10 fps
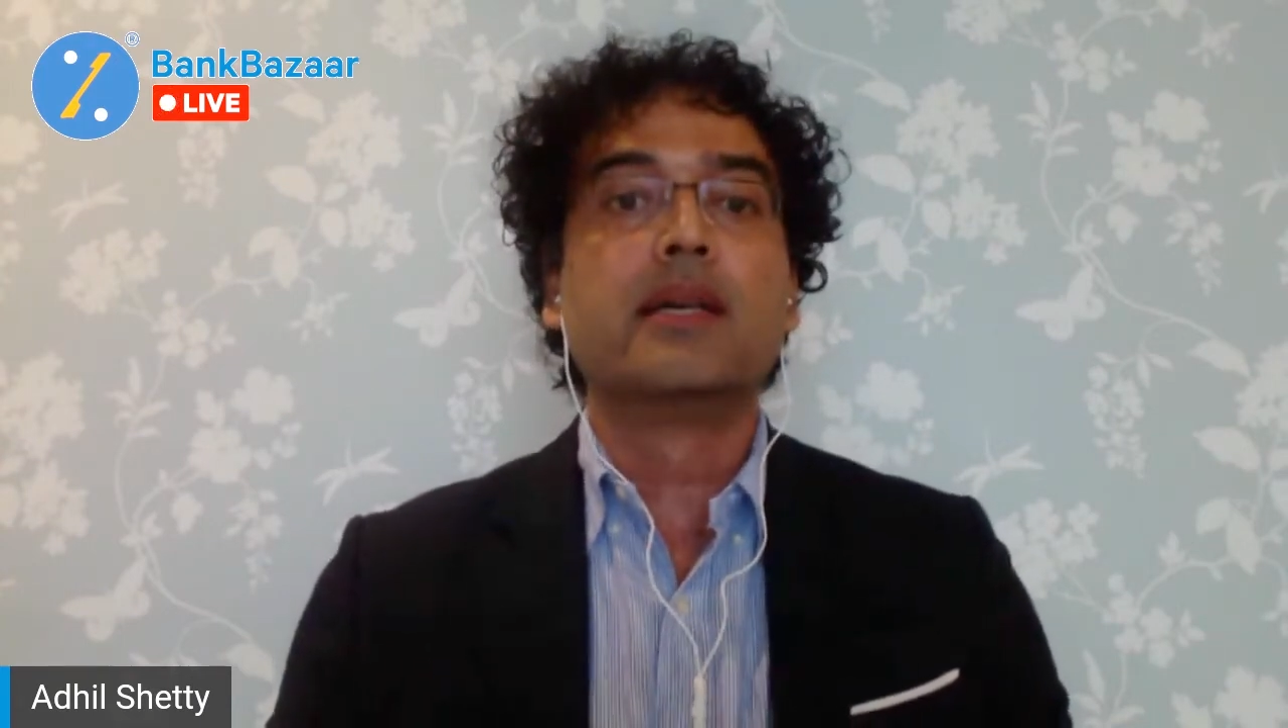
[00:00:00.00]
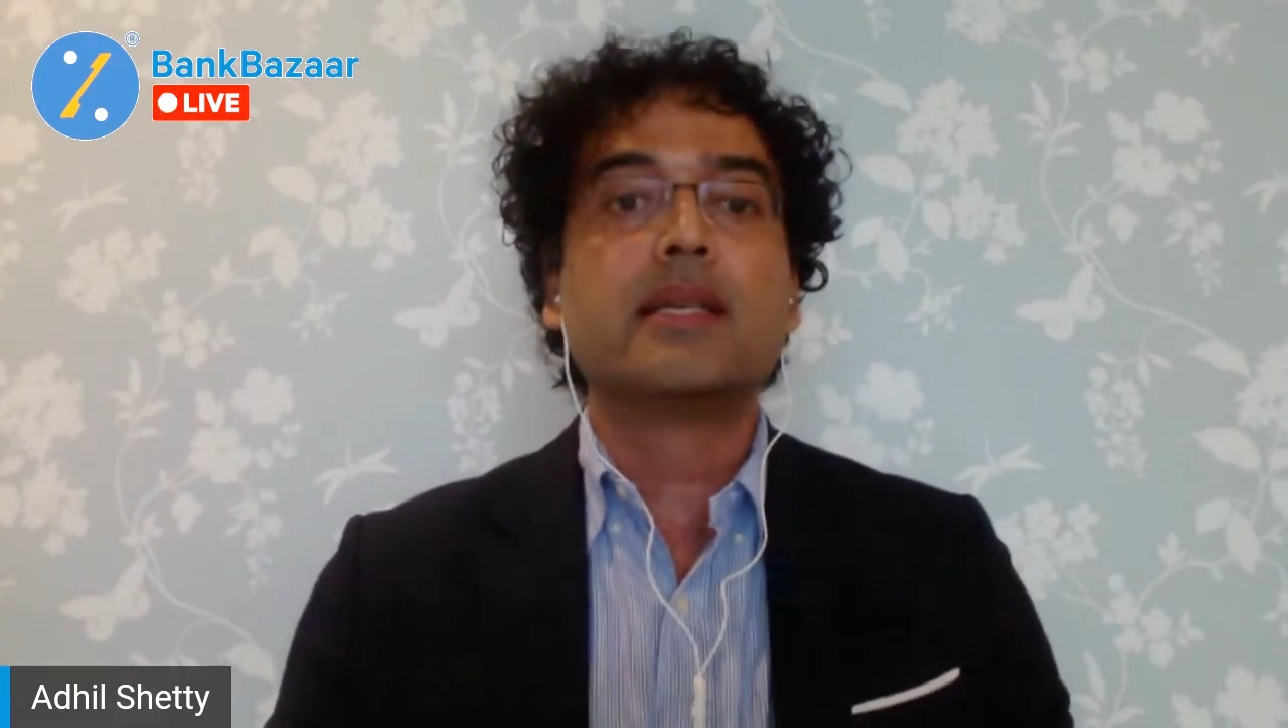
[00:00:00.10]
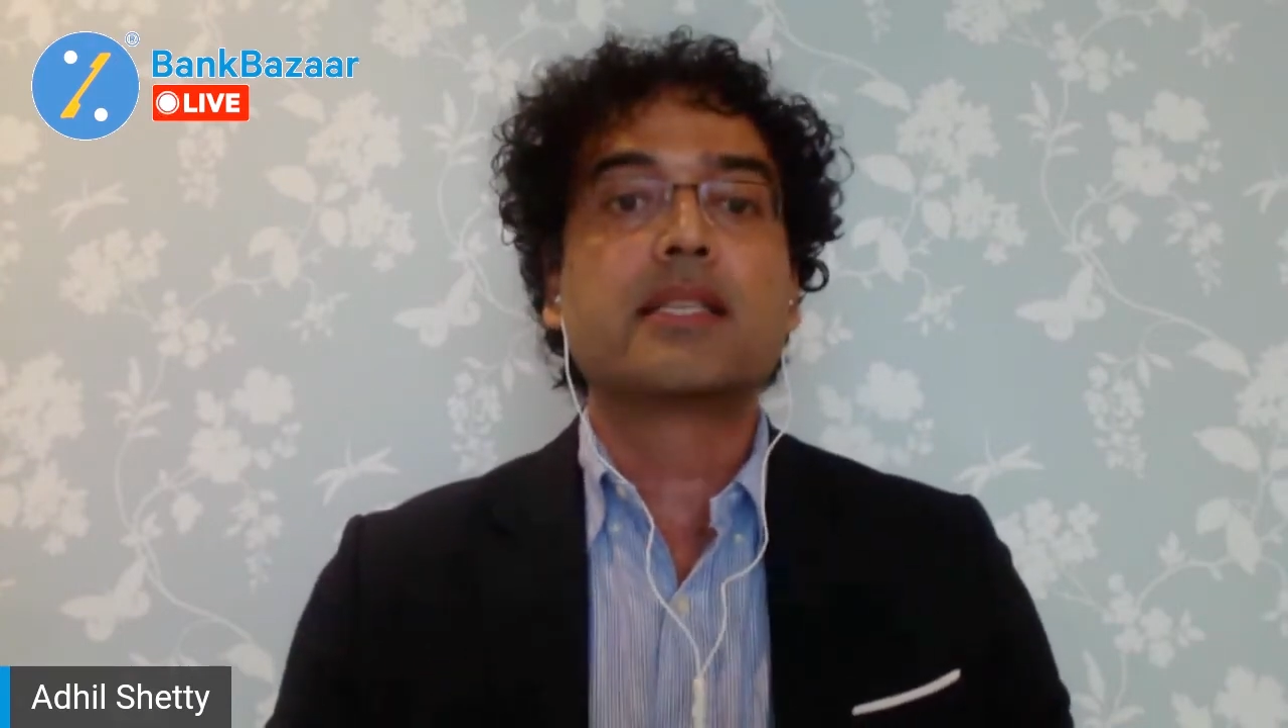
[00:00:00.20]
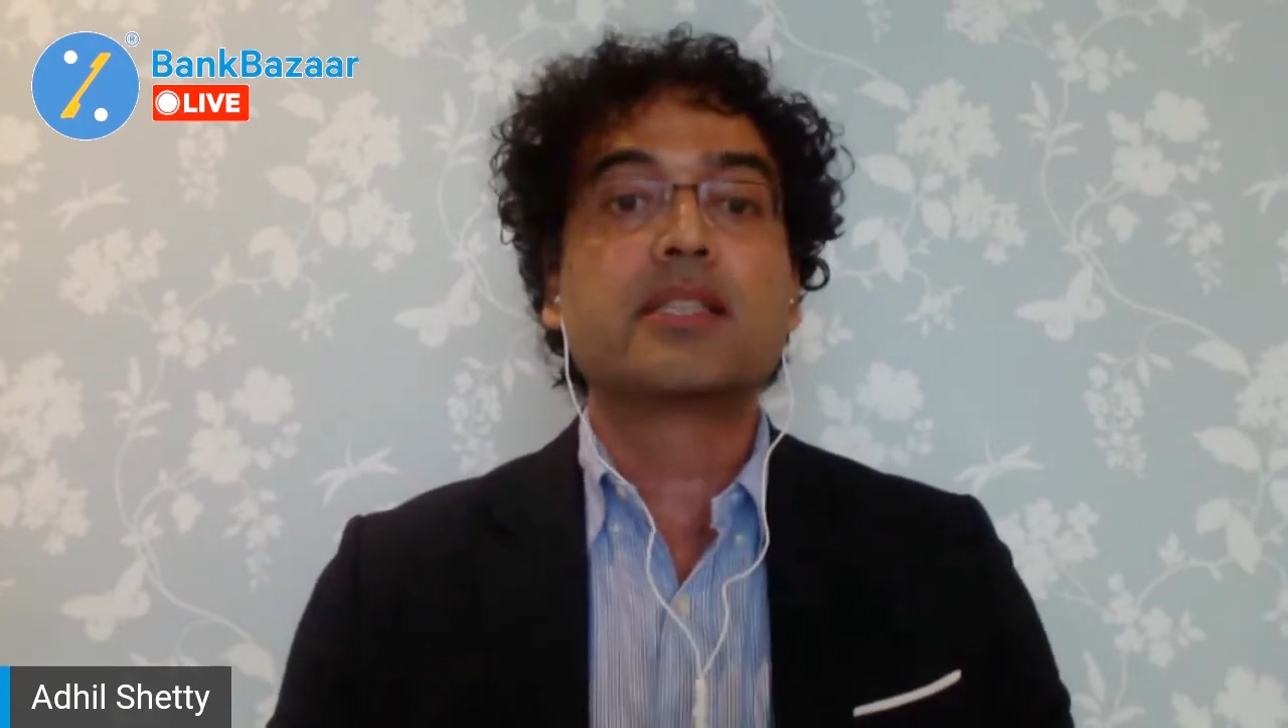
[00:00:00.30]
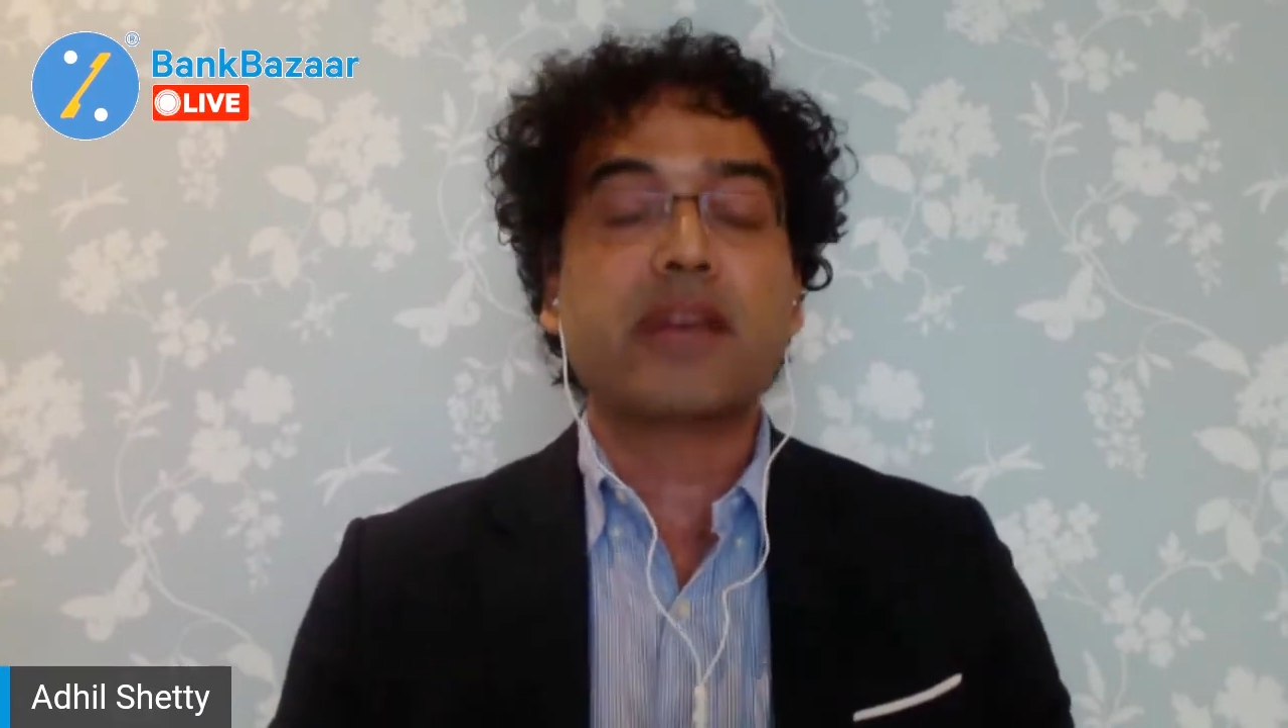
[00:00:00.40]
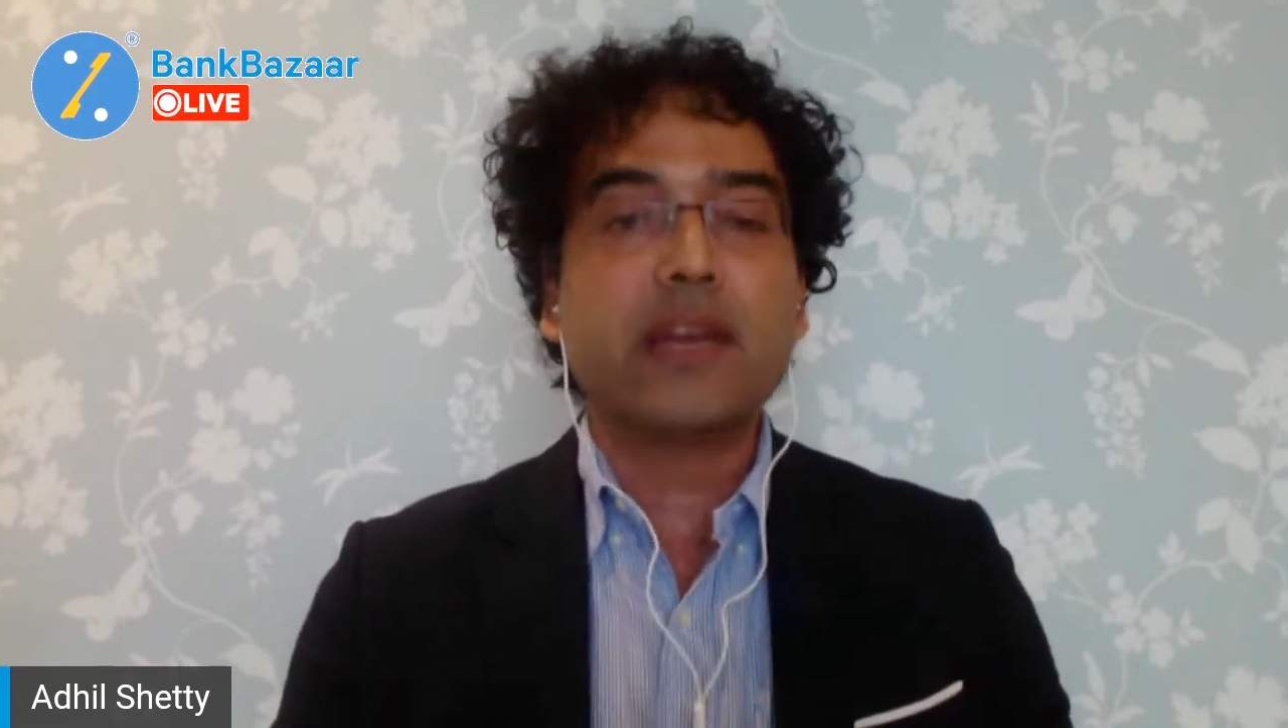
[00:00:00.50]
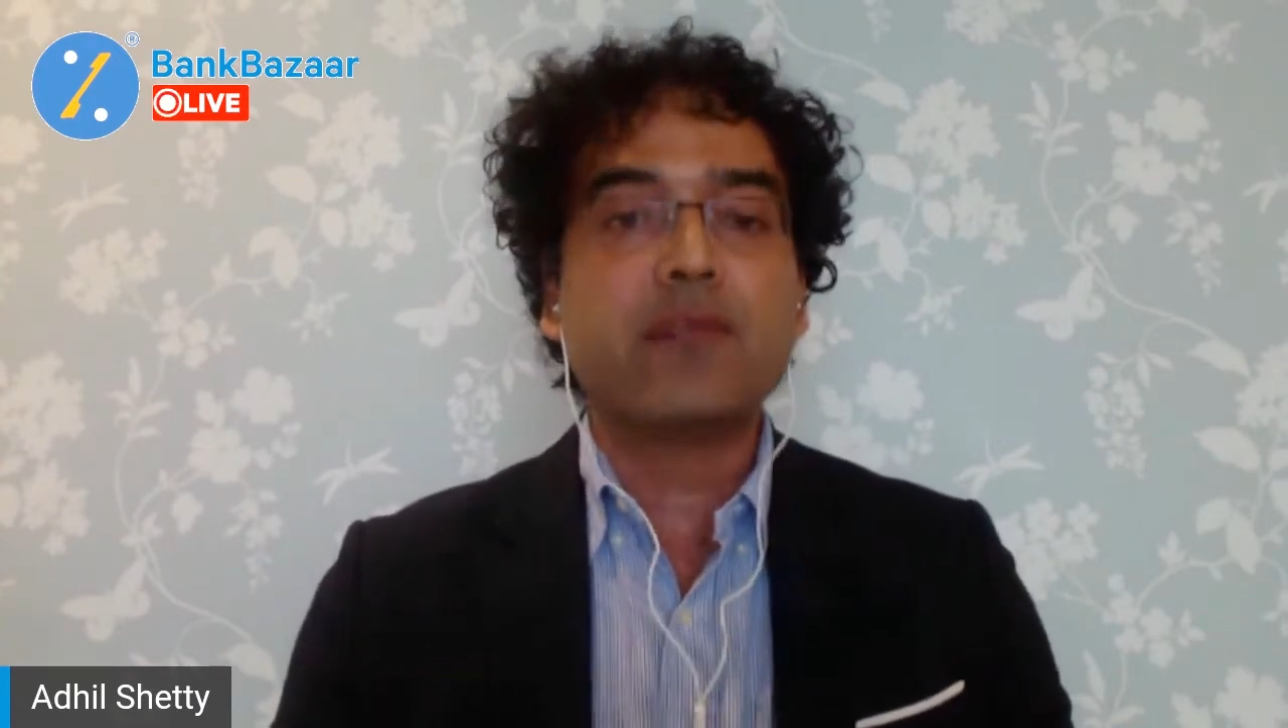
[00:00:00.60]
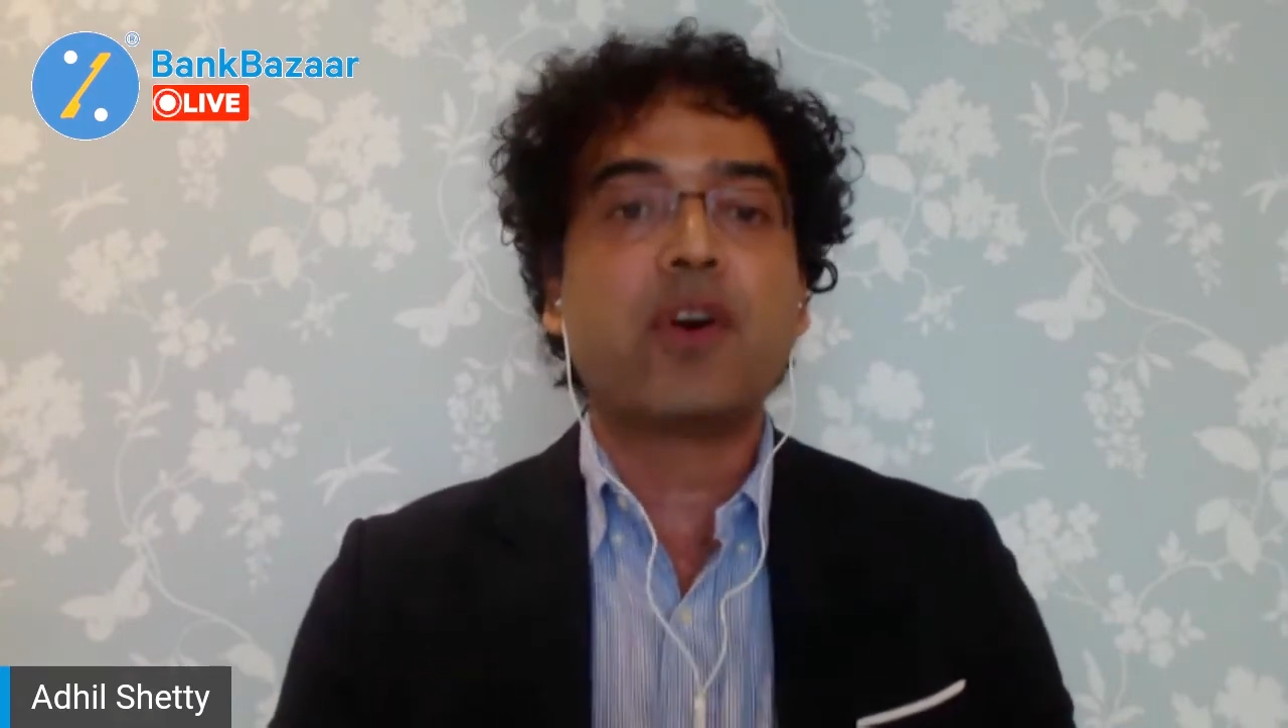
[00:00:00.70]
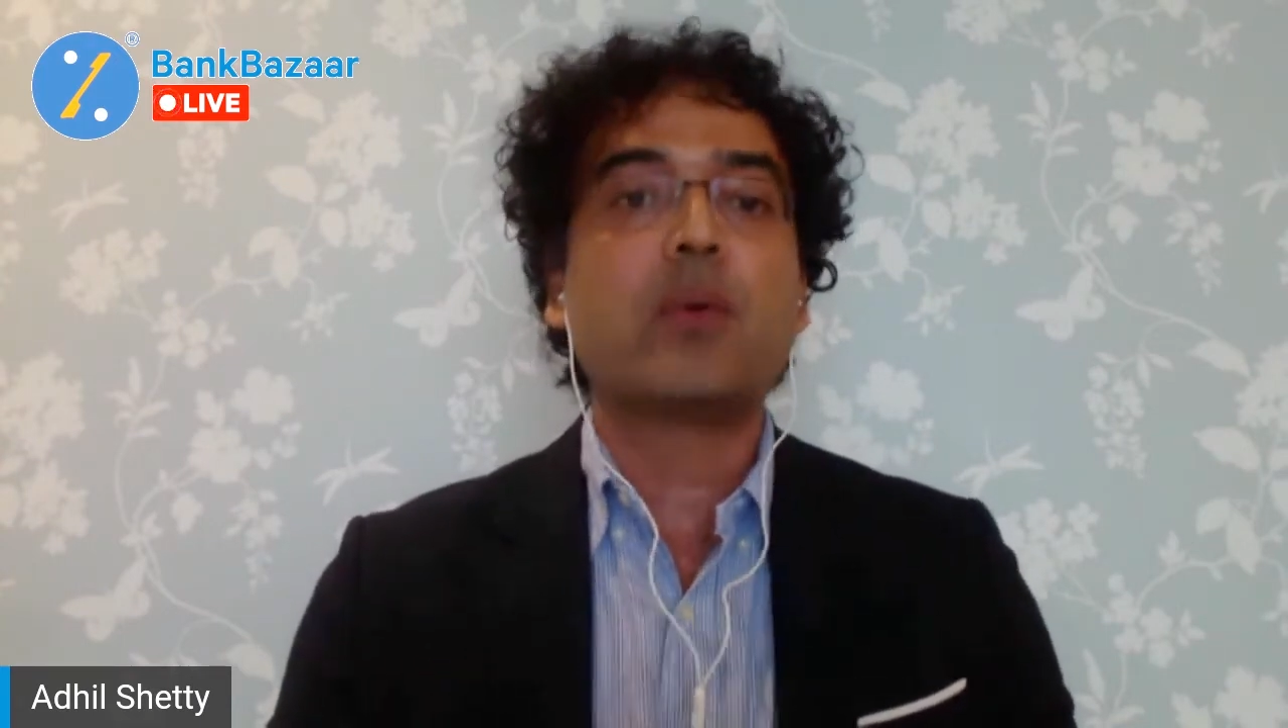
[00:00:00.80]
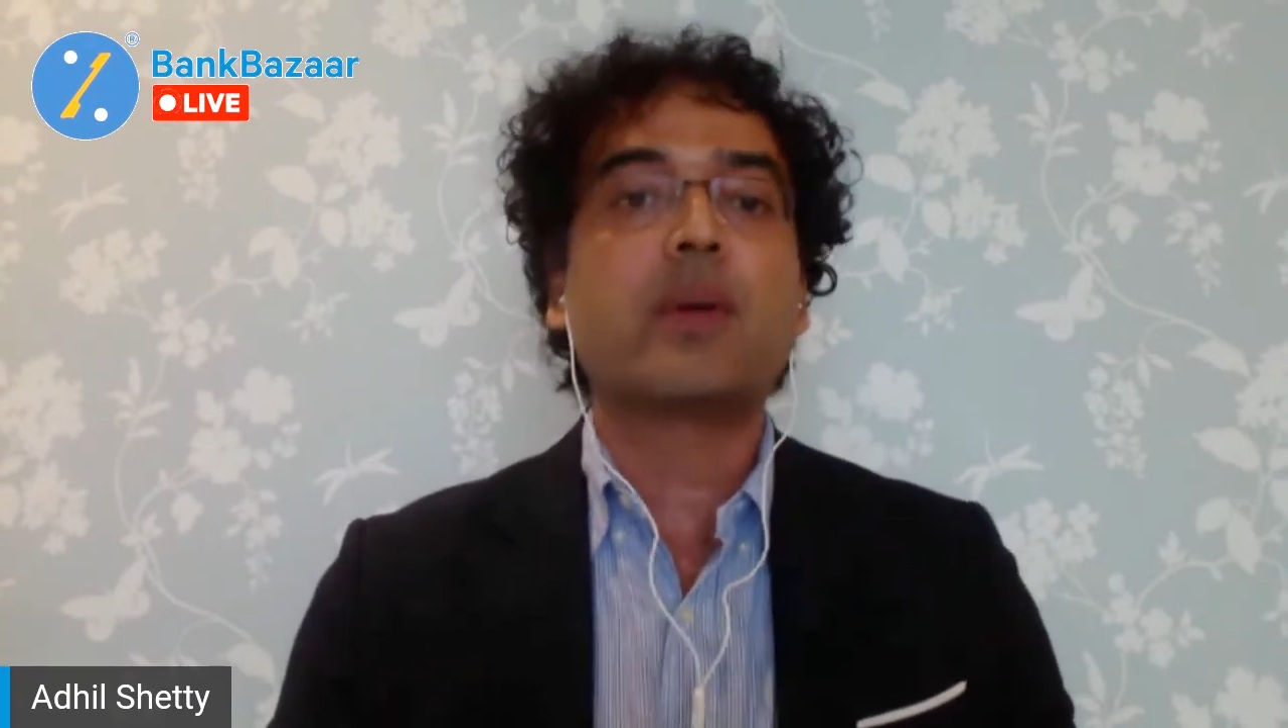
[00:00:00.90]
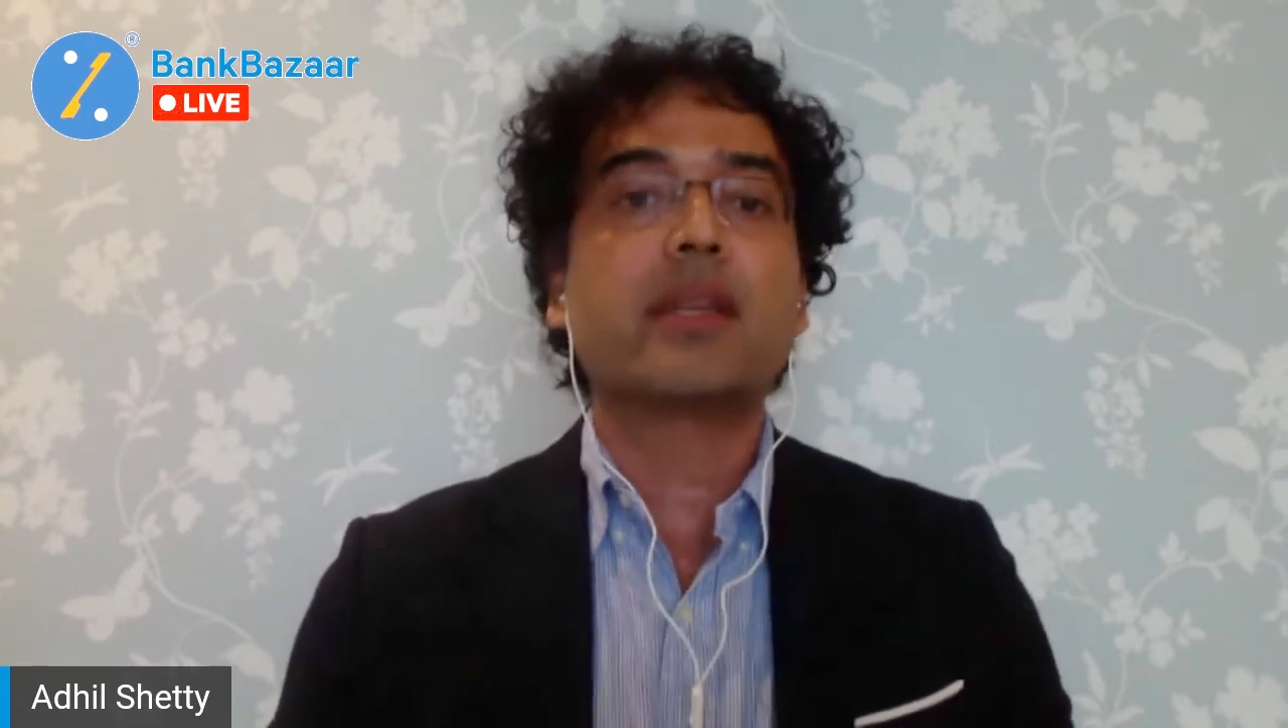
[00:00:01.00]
straightforward